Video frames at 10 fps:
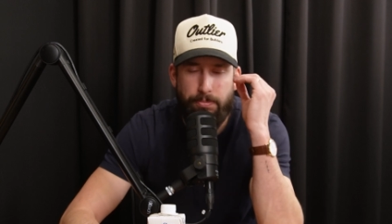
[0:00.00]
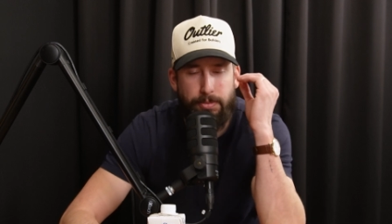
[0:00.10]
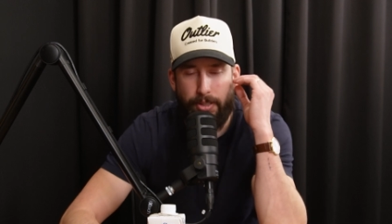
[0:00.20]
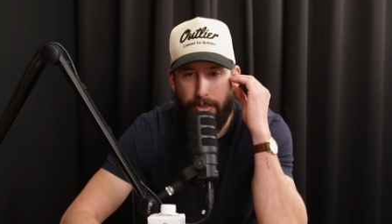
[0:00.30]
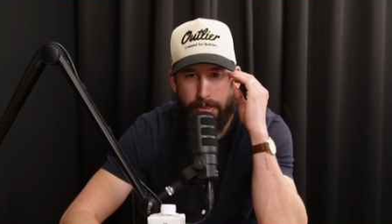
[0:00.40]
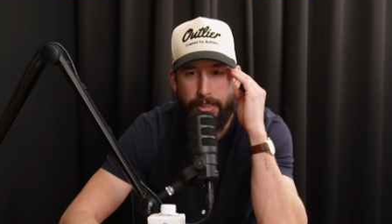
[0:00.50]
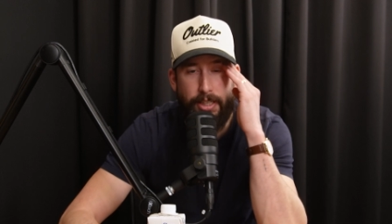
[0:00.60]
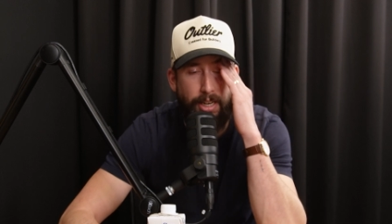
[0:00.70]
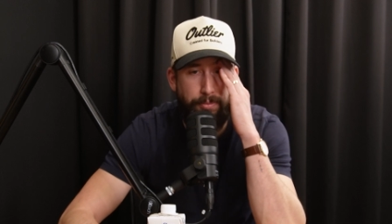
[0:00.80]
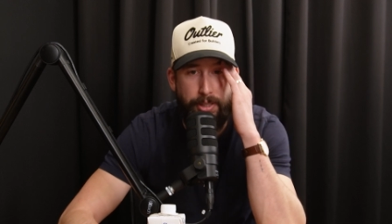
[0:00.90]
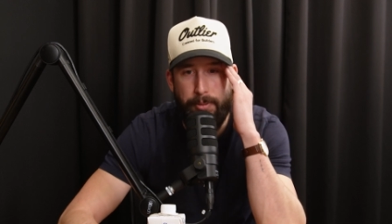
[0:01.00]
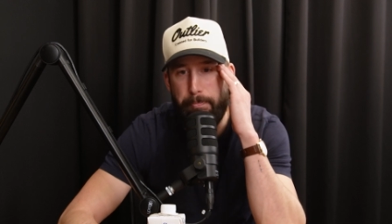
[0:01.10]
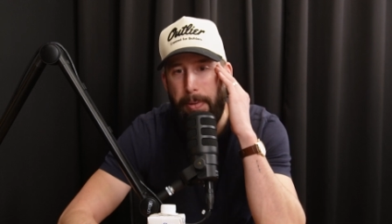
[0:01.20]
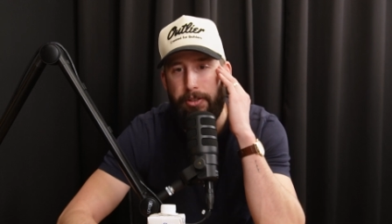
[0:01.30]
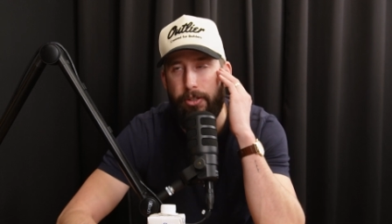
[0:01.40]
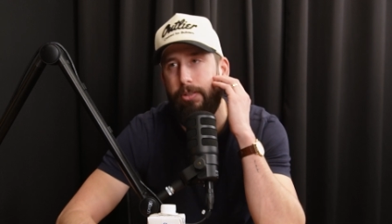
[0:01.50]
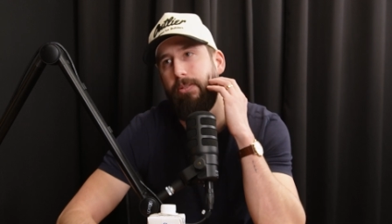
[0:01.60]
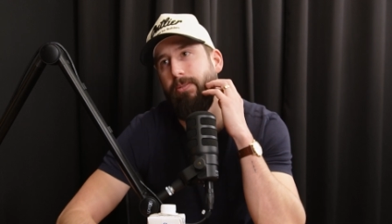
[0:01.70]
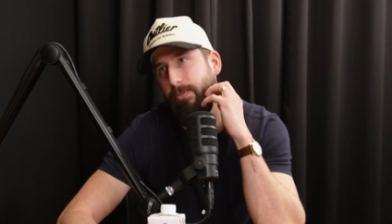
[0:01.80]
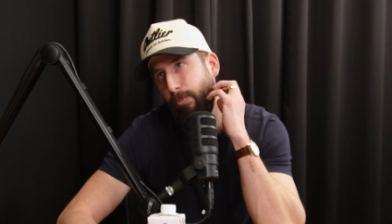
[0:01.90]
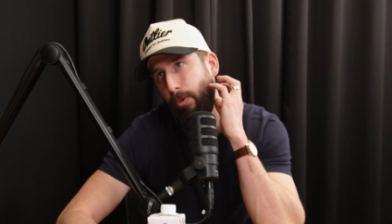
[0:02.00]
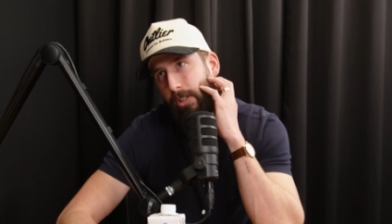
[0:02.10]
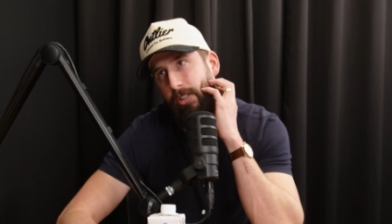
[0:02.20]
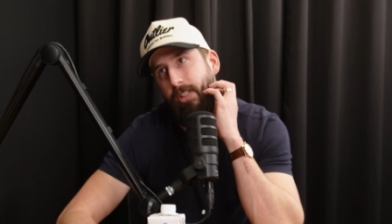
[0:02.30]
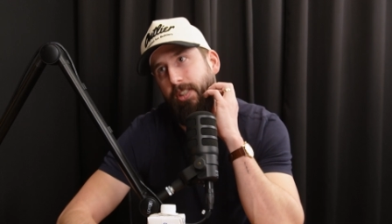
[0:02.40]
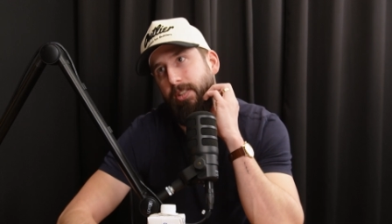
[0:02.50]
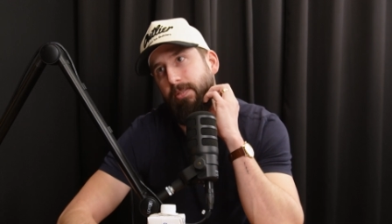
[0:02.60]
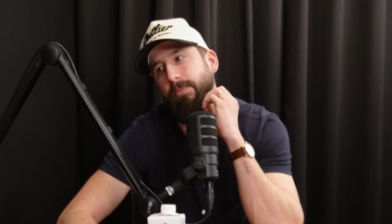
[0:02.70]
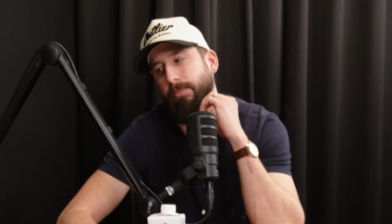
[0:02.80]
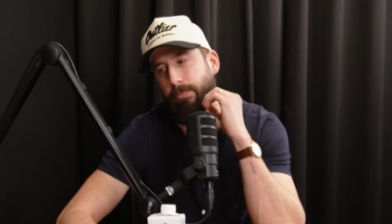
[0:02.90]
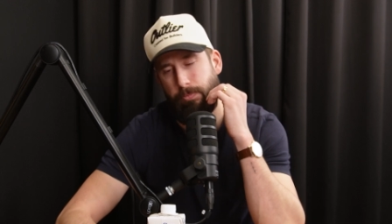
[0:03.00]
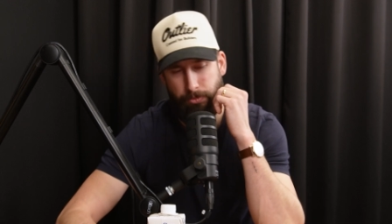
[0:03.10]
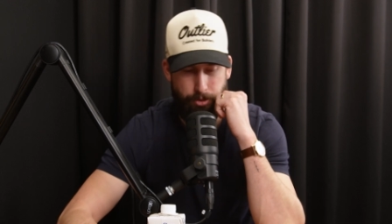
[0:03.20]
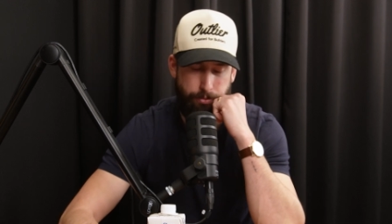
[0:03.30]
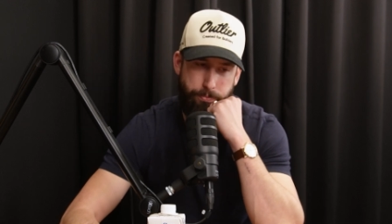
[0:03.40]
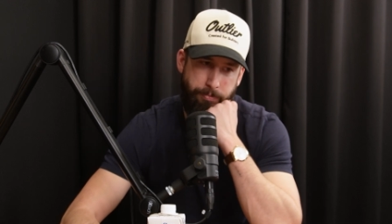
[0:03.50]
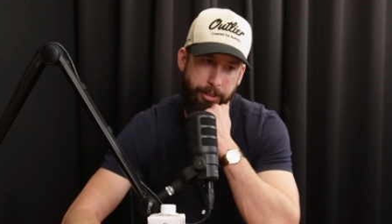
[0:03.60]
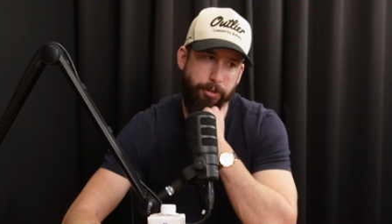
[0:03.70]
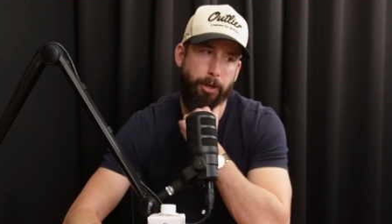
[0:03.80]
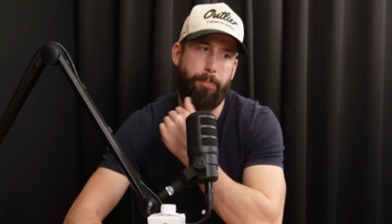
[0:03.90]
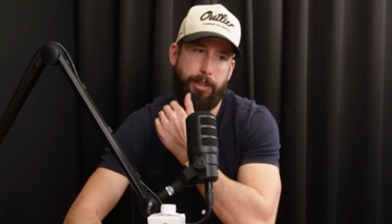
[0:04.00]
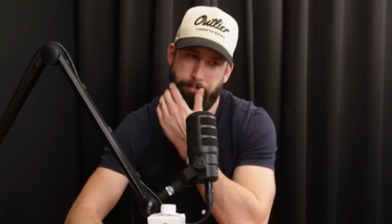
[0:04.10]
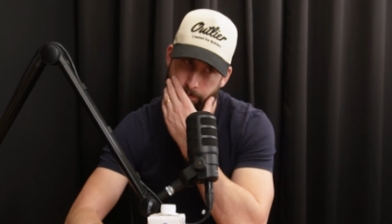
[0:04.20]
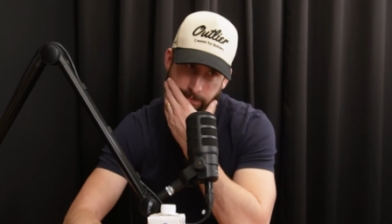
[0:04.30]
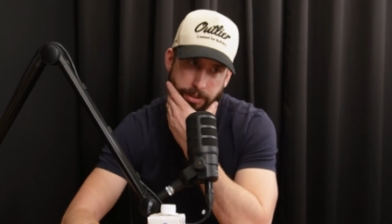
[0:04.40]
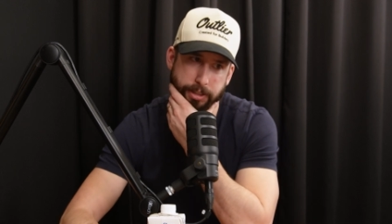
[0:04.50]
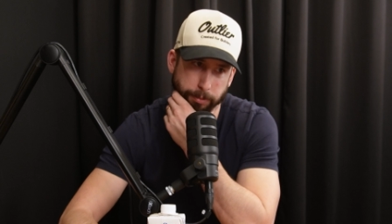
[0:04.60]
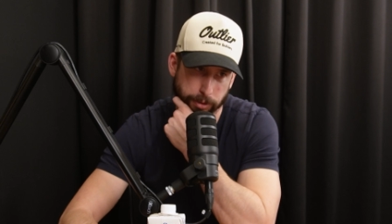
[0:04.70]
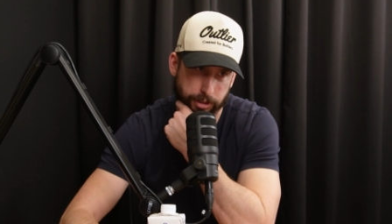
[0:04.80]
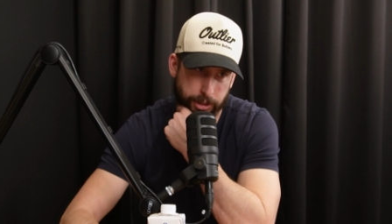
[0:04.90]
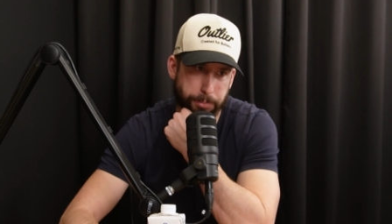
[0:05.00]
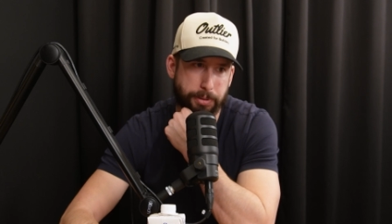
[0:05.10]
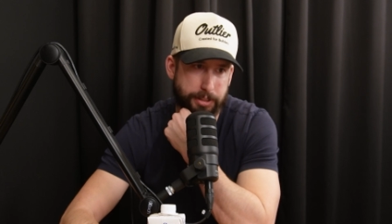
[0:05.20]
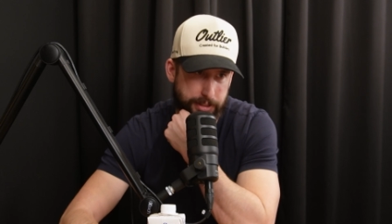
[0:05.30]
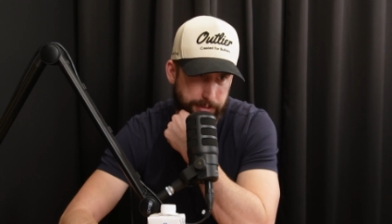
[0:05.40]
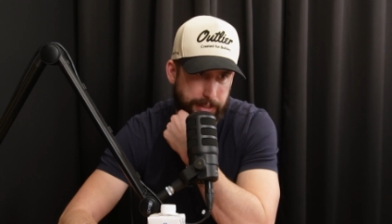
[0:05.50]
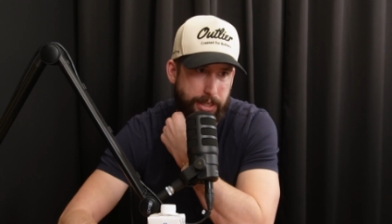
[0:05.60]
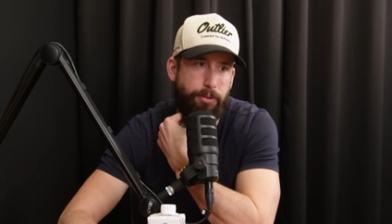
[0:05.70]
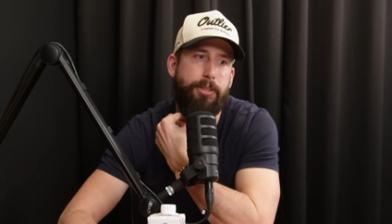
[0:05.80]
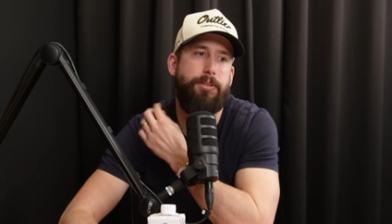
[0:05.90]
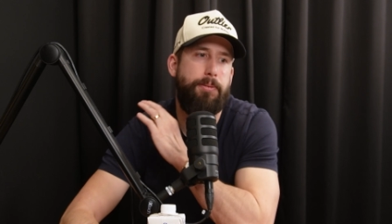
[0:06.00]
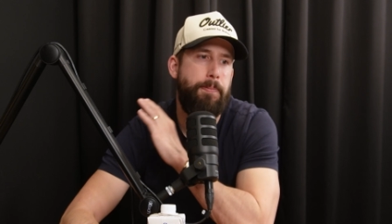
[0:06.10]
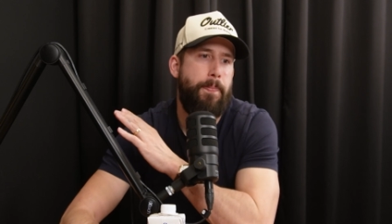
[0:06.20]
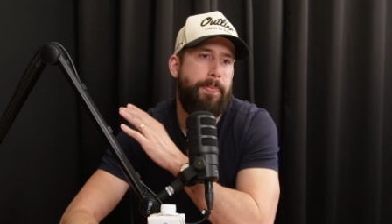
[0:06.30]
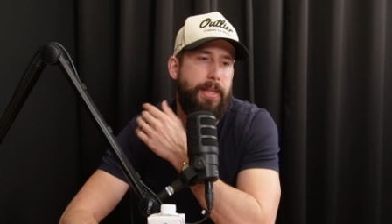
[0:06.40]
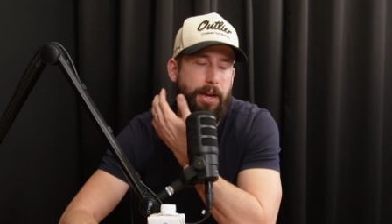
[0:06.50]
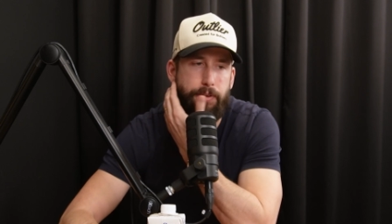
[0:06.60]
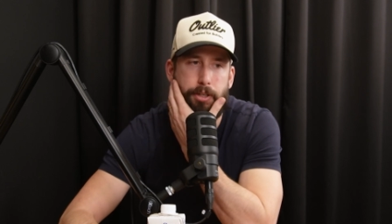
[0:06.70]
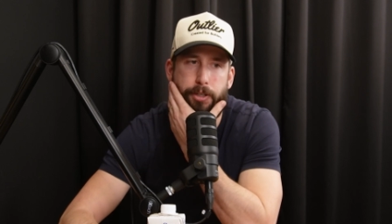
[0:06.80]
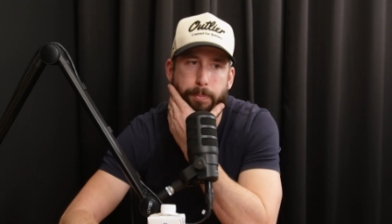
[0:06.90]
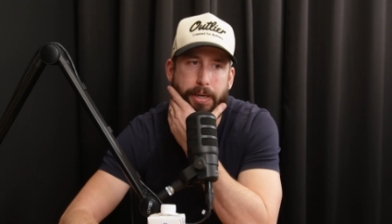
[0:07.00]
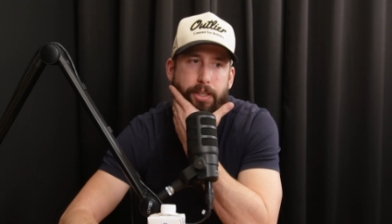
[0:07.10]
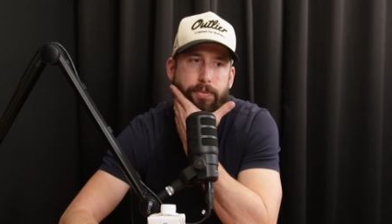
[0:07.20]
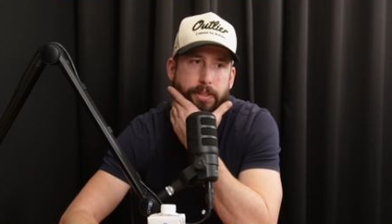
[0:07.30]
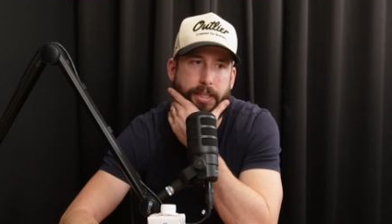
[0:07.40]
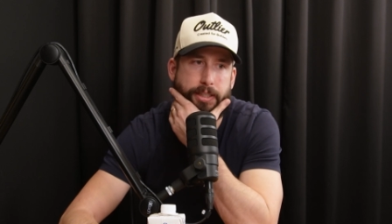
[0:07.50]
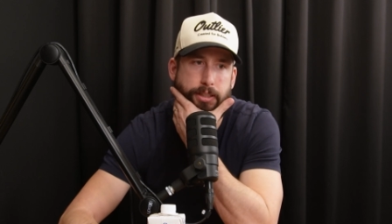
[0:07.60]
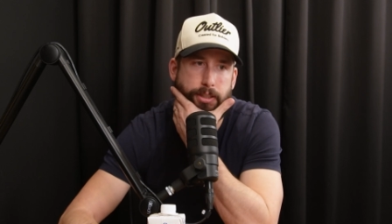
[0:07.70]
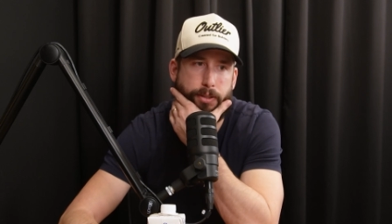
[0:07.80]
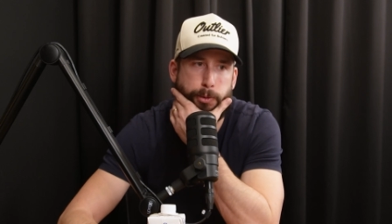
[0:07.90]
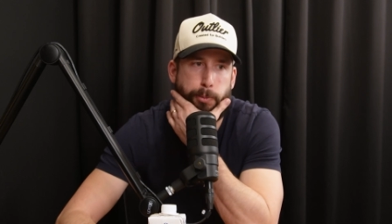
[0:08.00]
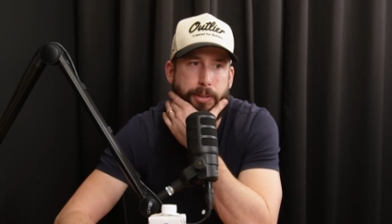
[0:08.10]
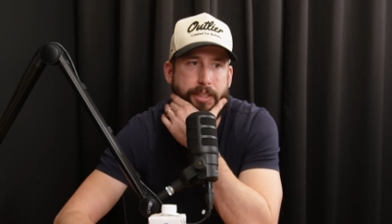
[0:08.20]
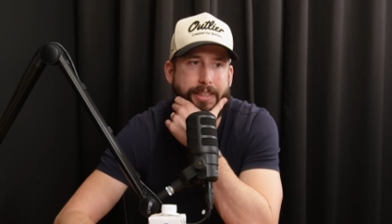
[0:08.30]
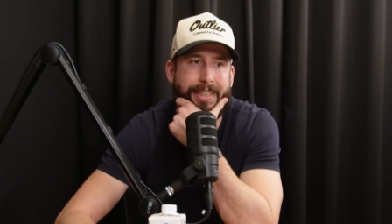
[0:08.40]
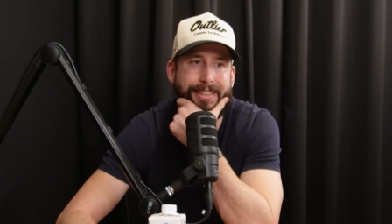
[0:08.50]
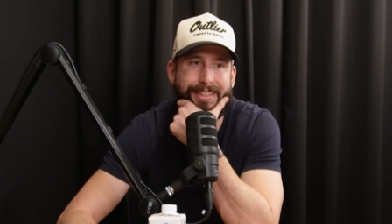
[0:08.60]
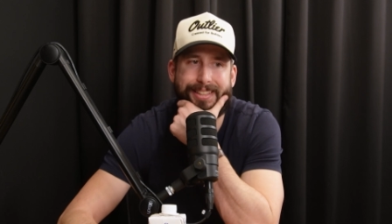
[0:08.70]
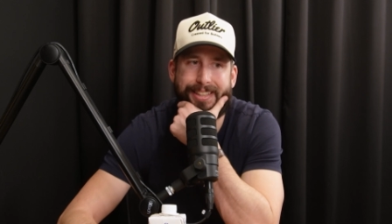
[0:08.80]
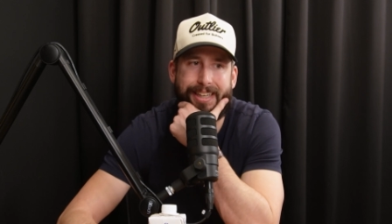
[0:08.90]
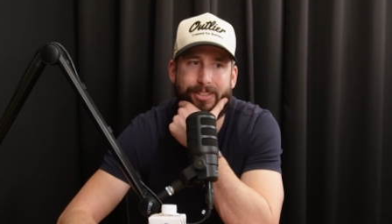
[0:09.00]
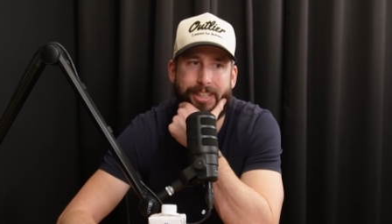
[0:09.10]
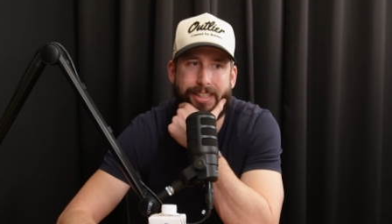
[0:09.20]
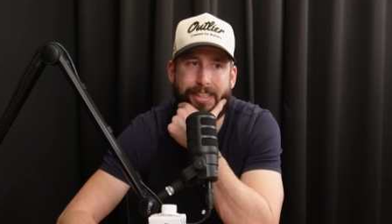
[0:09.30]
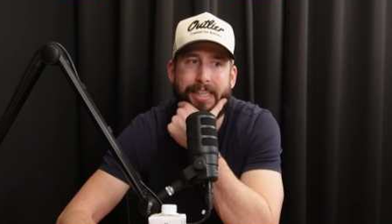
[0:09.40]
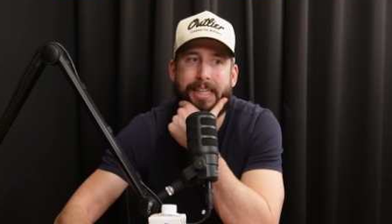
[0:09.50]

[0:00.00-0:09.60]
call it like heavy mental work to figure out, but feels like we're in a good place now and have a clear path for that. So we'll be excited to see how that